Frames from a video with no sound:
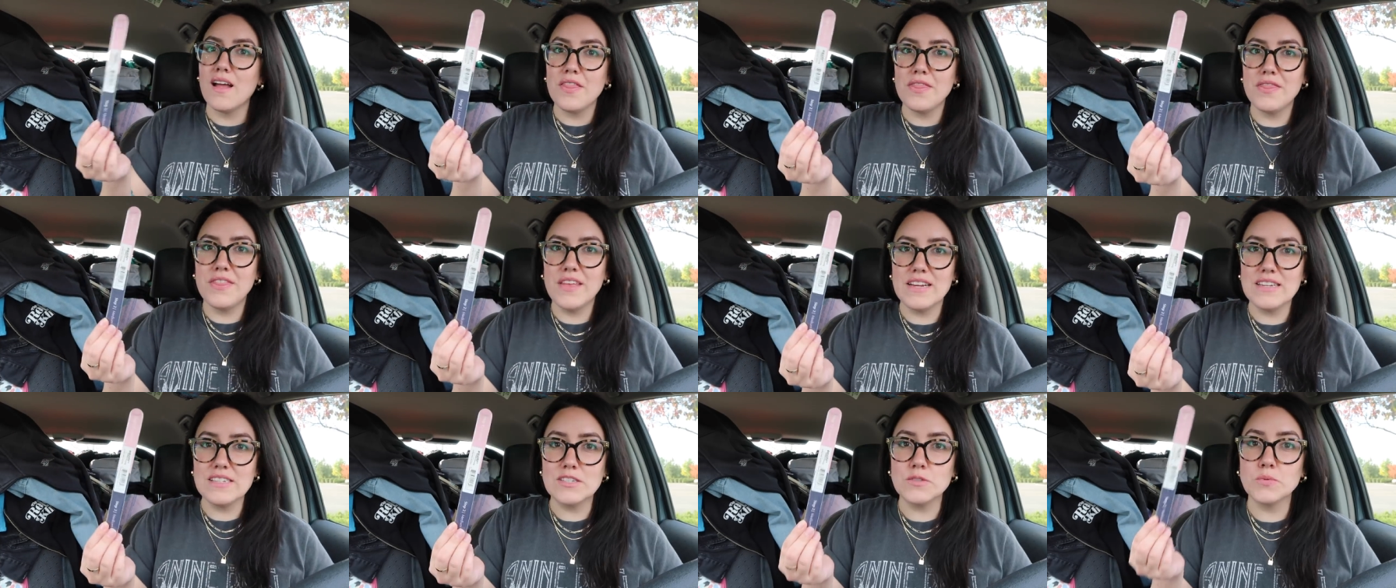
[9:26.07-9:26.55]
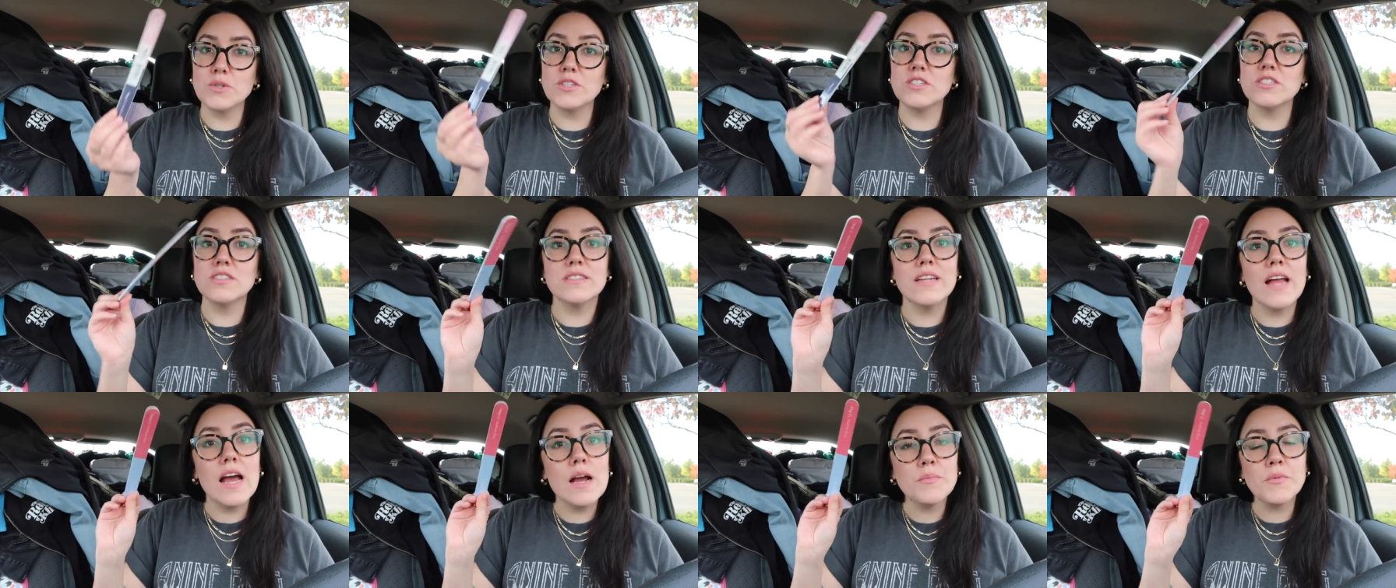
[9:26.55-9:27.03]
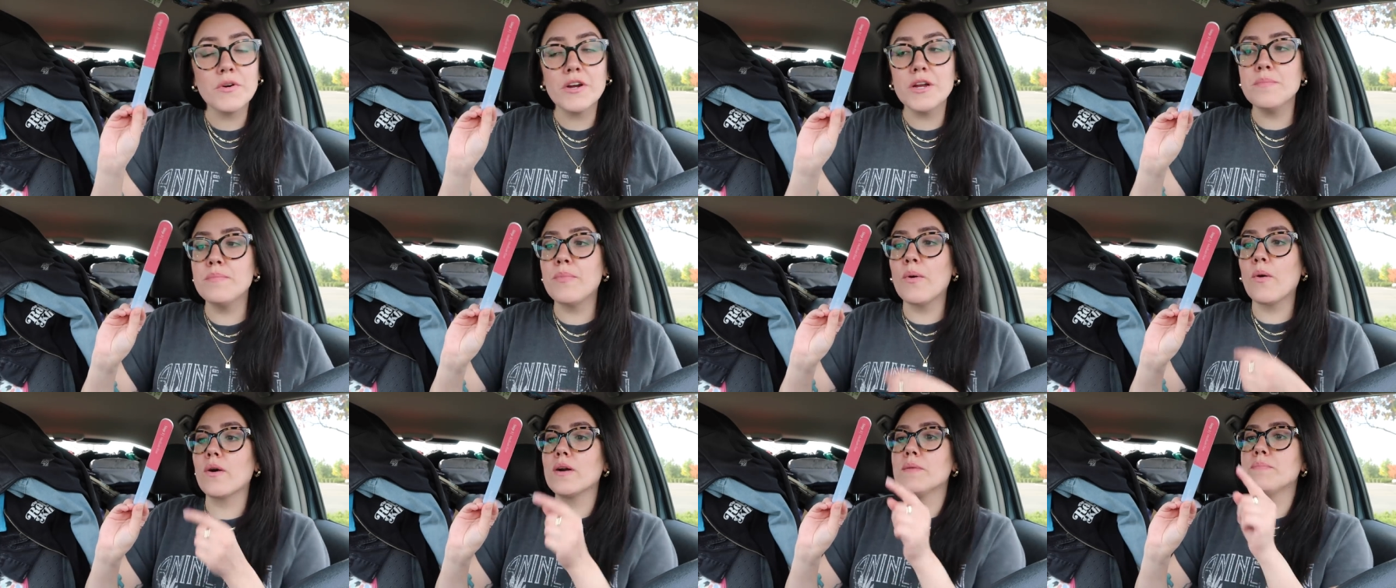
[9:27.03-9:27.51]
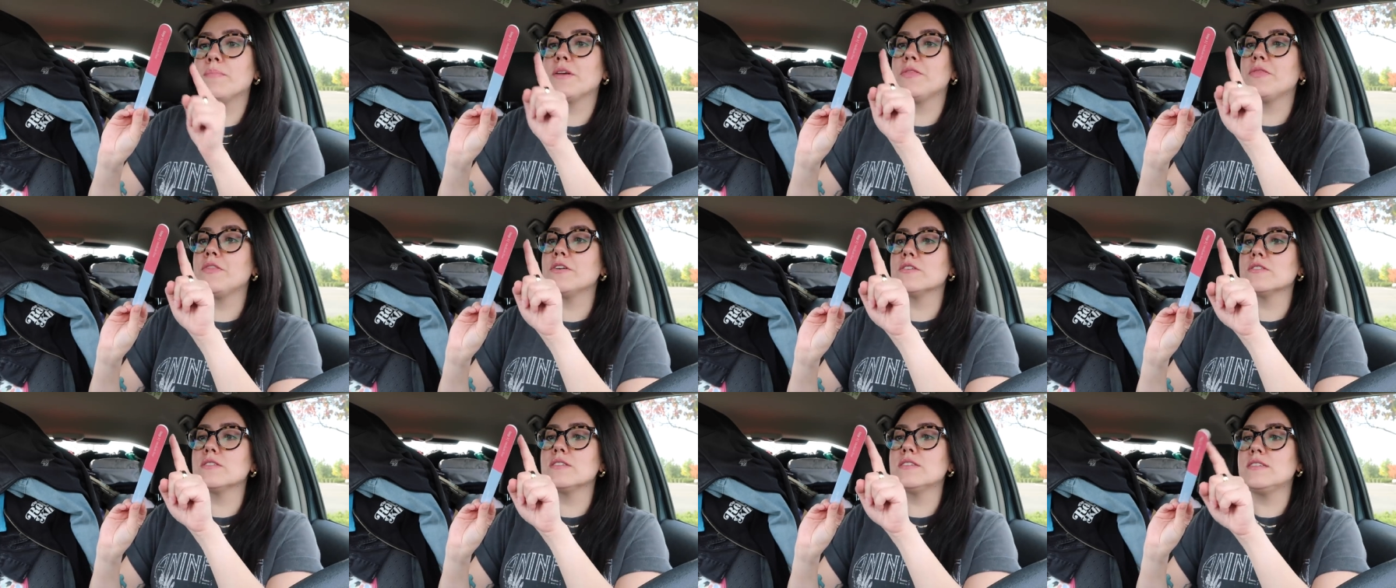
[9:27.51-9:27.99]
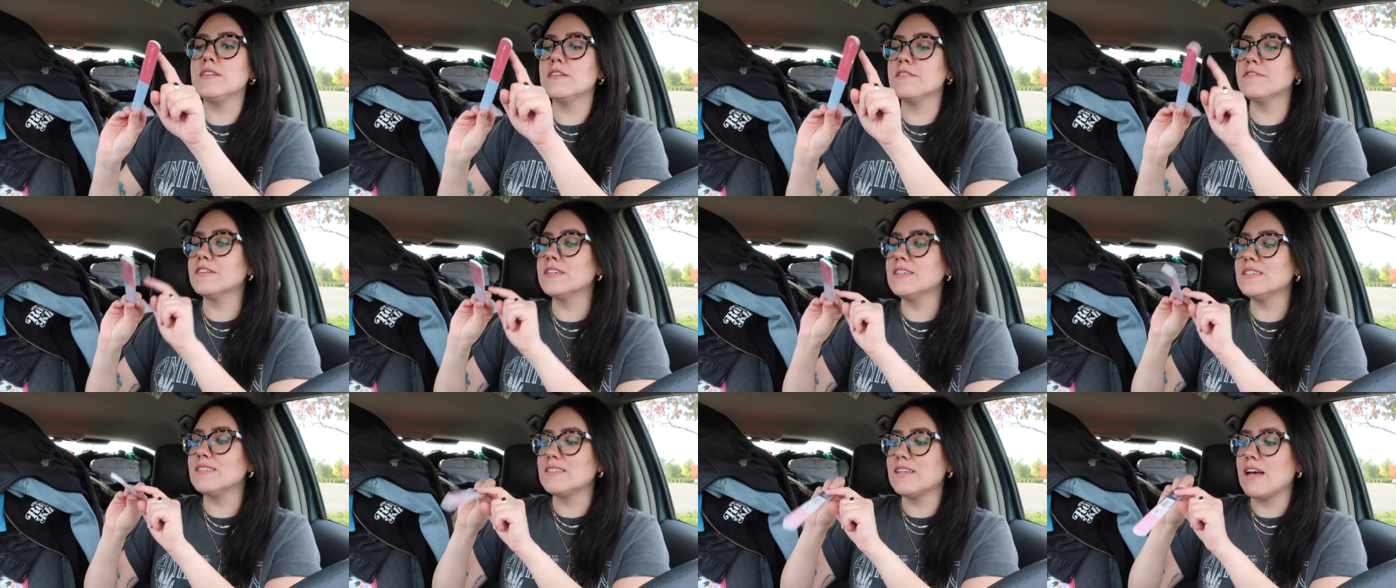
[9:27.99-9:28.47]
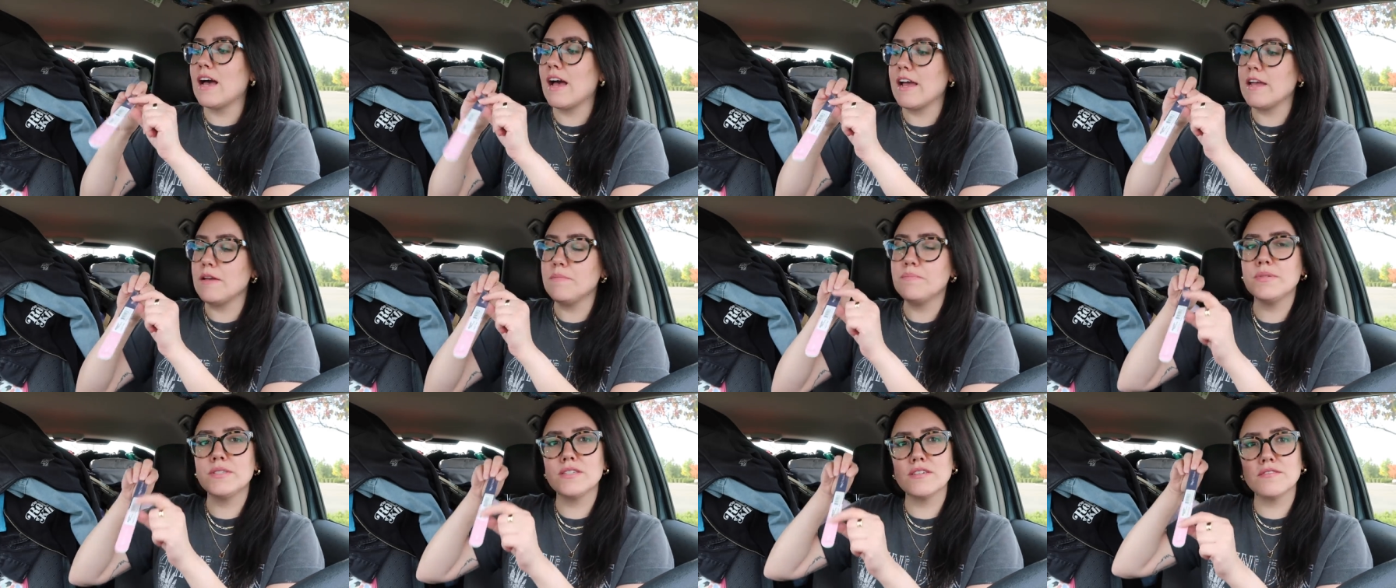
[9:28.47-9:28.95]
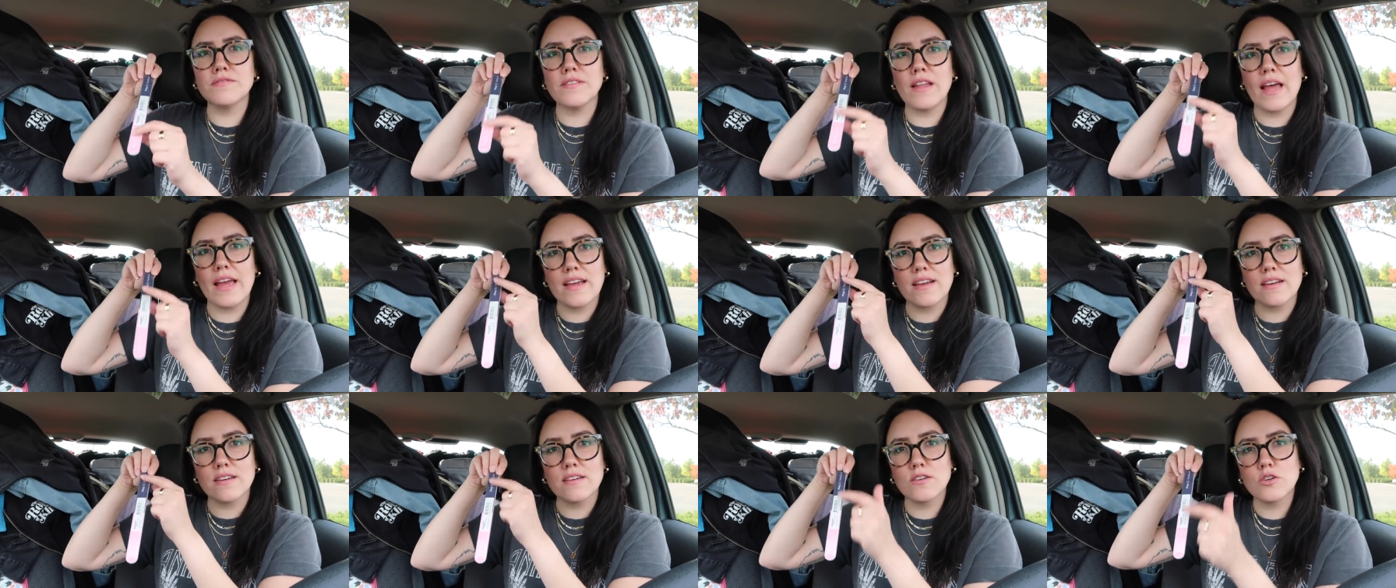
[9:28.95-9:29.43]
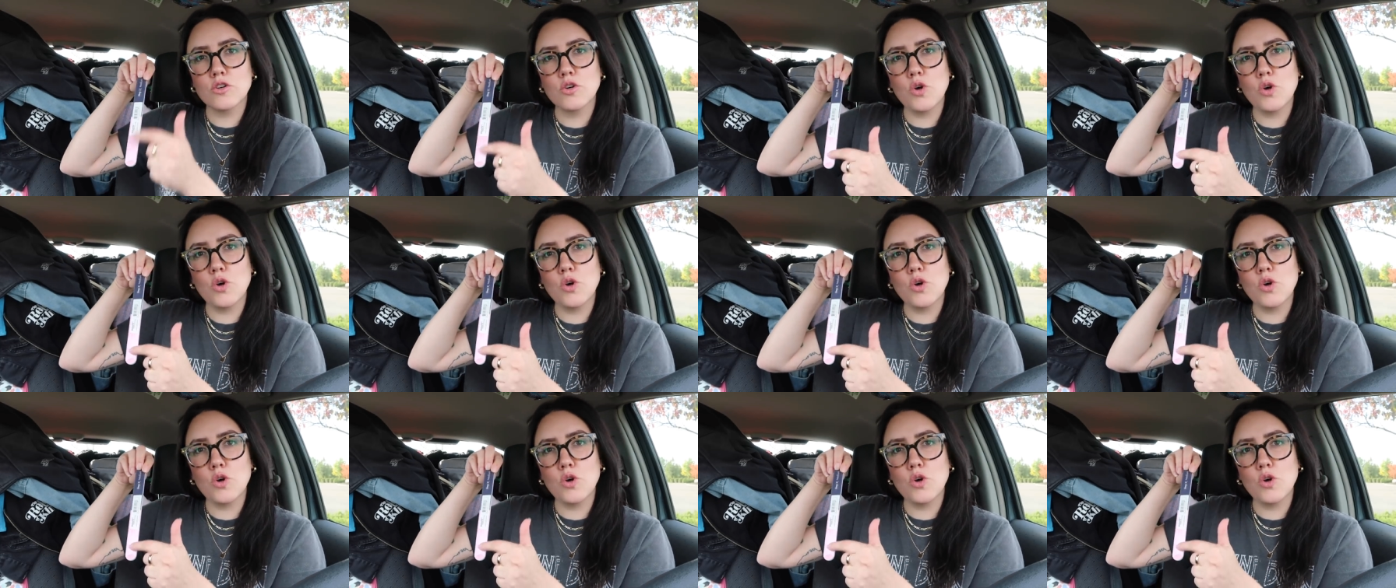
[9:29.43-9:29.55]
this, which is an emery board, but there's different types of like